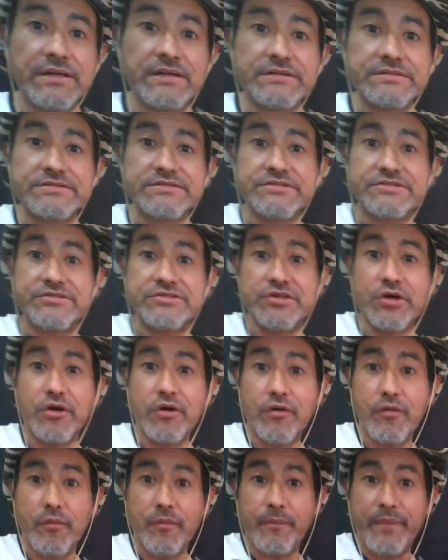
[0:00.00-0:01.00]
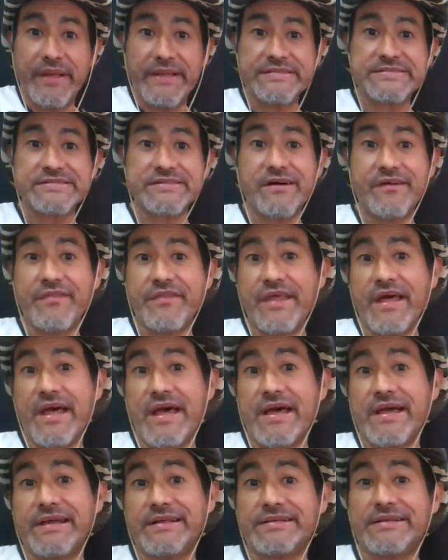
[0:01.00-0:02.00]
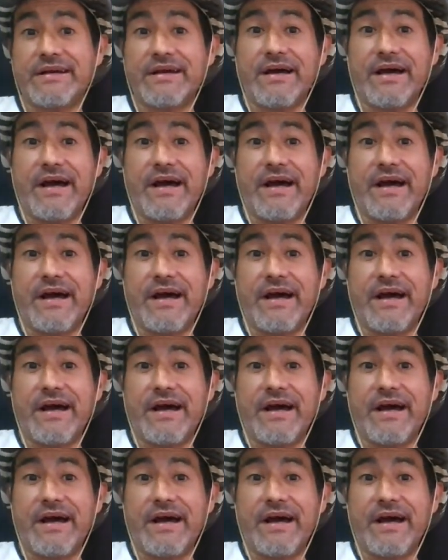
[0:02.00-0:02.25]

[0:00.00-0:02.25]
So based on that,